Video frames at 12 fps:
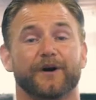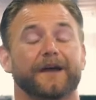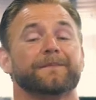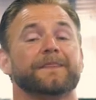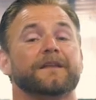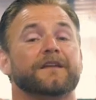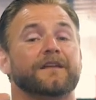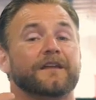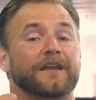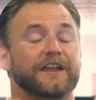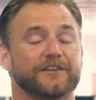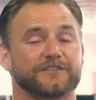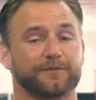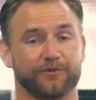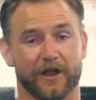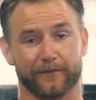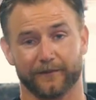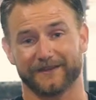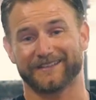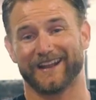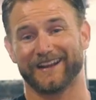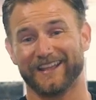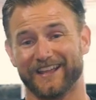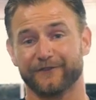but here's the problem is
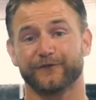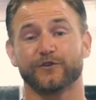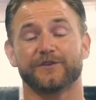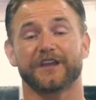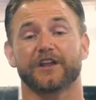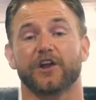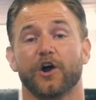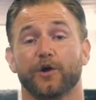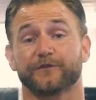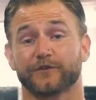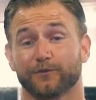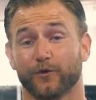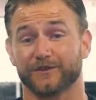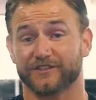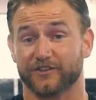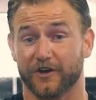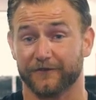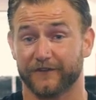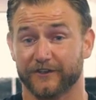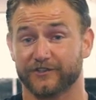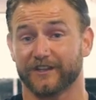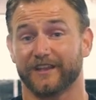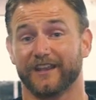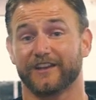that if you get comfortable with
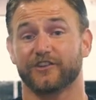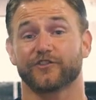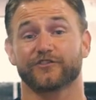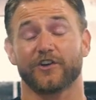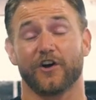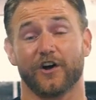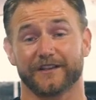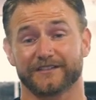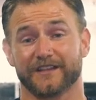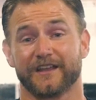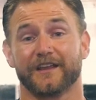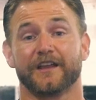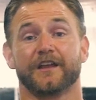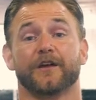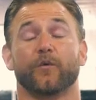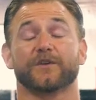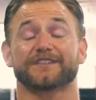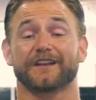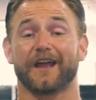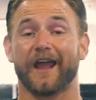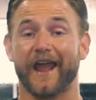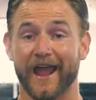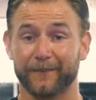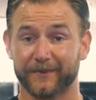starfishing in your toss, what's gonna
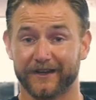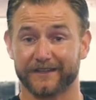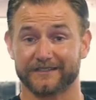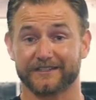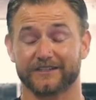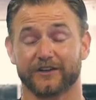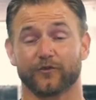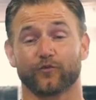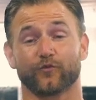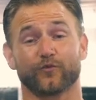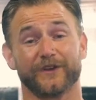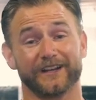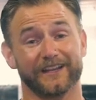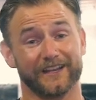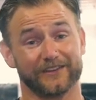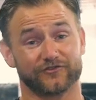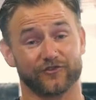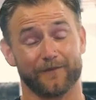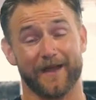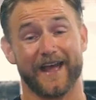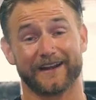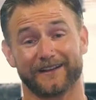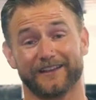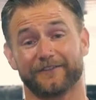happen is it's gonna really
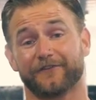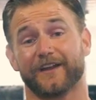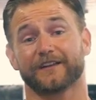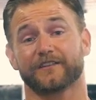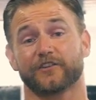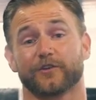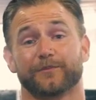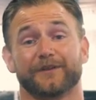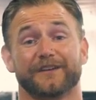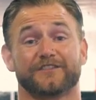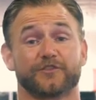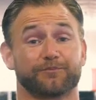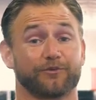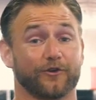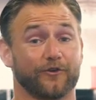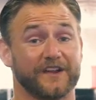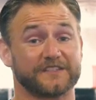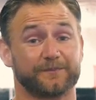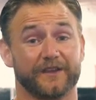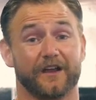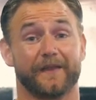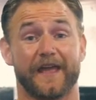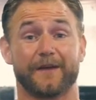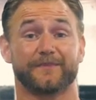dramatically affect your ability to progress
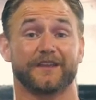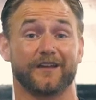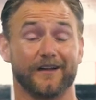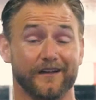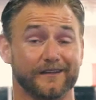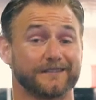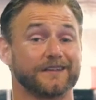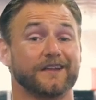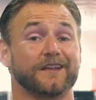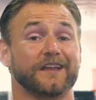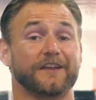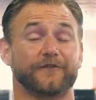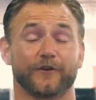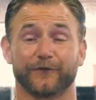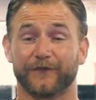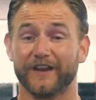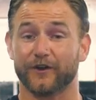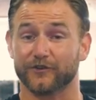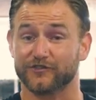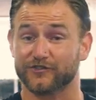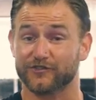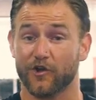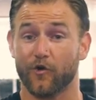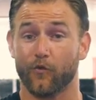beyond that because if your feet are
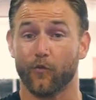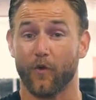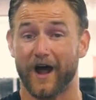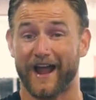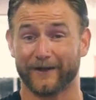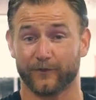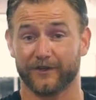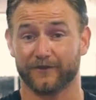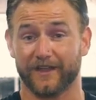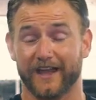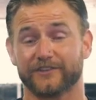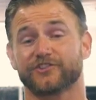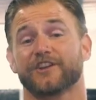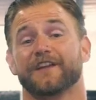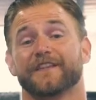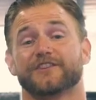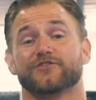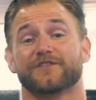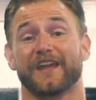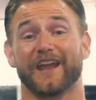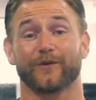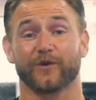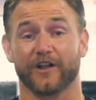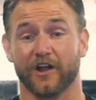so wide when you catch that you
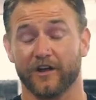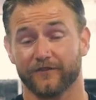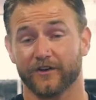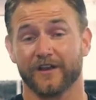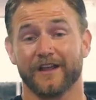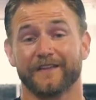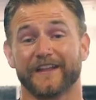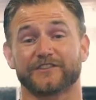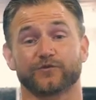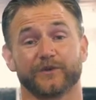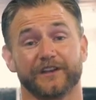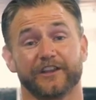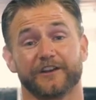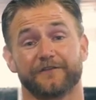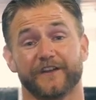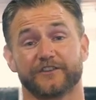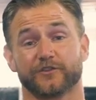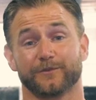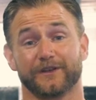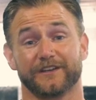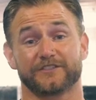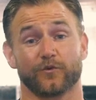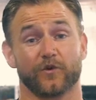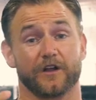can't recover, that's really gonna affect your ability
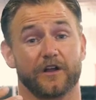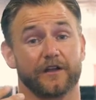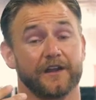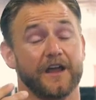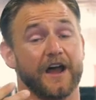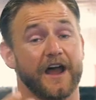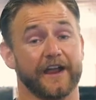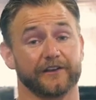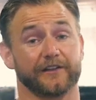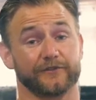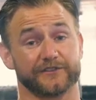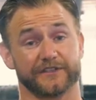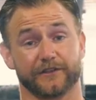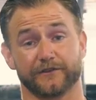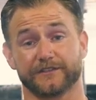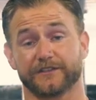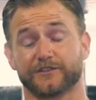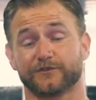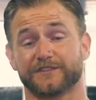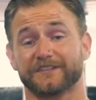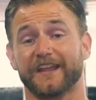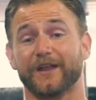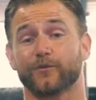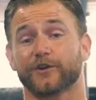to work on higher level skills. And so
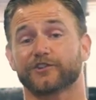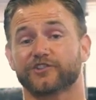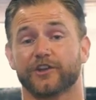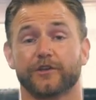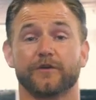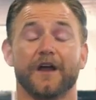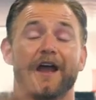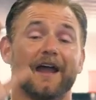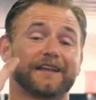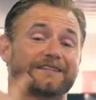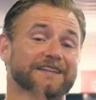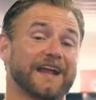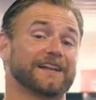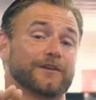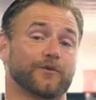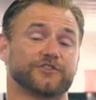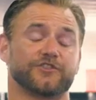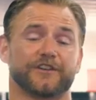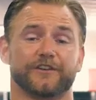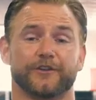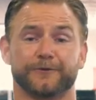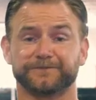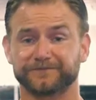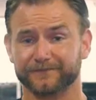today we're gonna show you exactly what you can
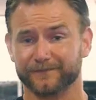do